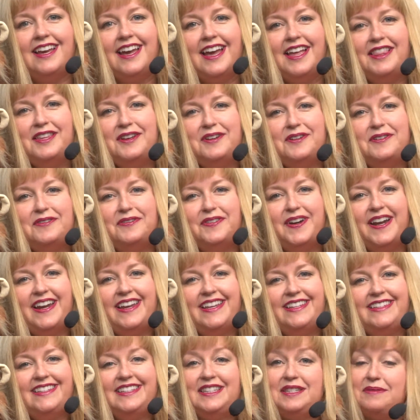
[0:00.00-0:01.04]
Hello
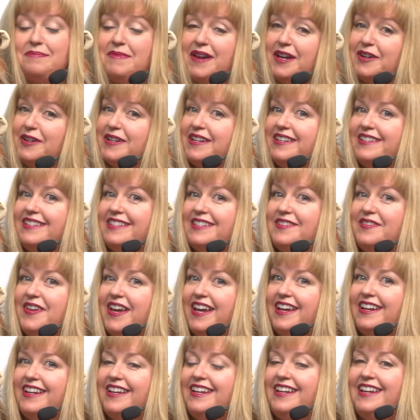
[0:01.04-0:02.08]
friends, it's Mary and
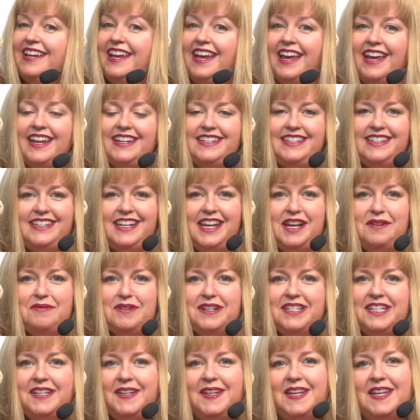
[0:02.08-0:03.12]
Savannah, and today we're
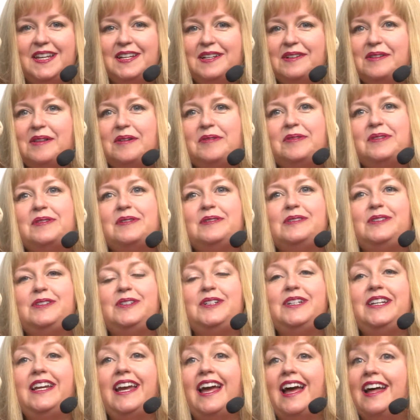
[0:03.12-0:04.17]
taking a closer
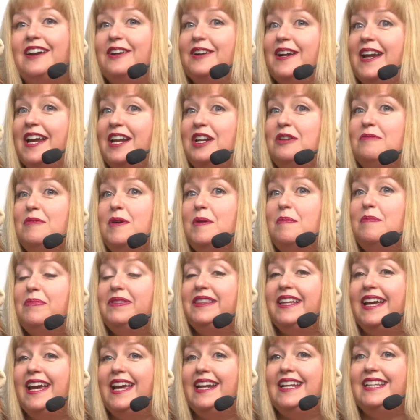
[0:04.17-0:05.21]
look at our Animal
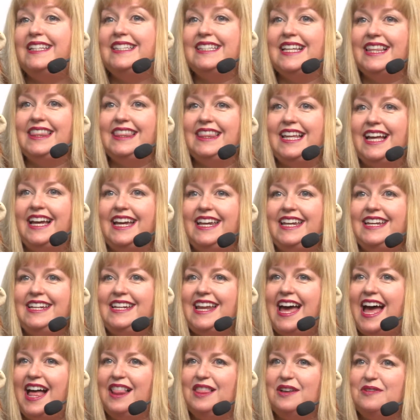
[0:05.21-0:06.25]
Planet's Lion
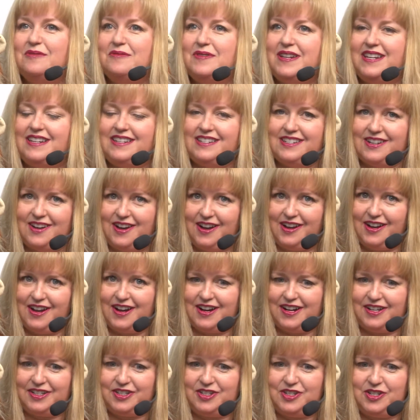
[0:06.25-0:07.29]
Halloween Dog
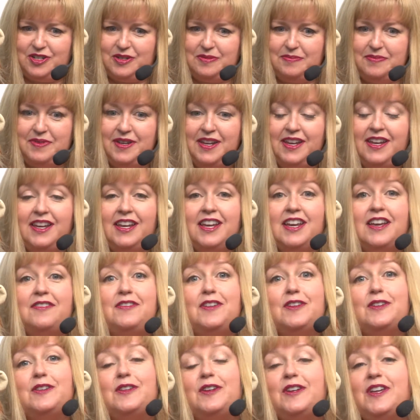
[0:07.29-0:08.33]
costume. If
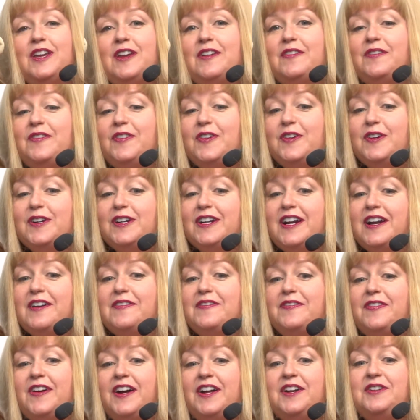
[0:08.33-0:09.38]
you're looking for a
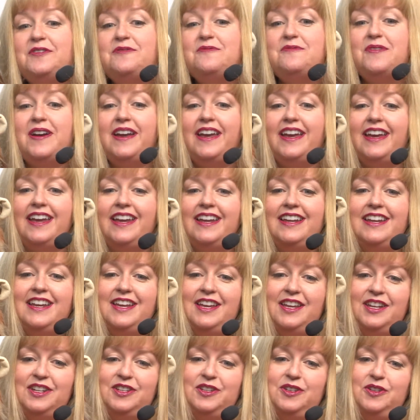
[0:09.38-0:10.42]
fun way
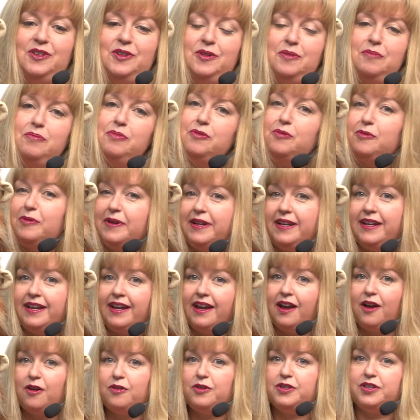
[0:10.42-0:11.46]
to bring
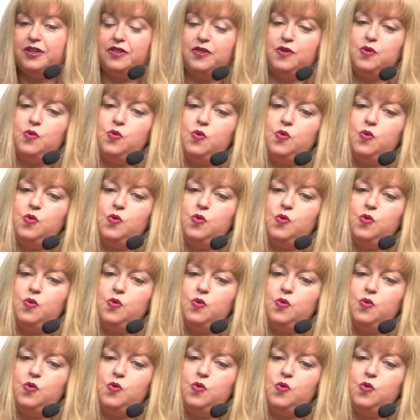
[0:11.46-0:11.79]
out the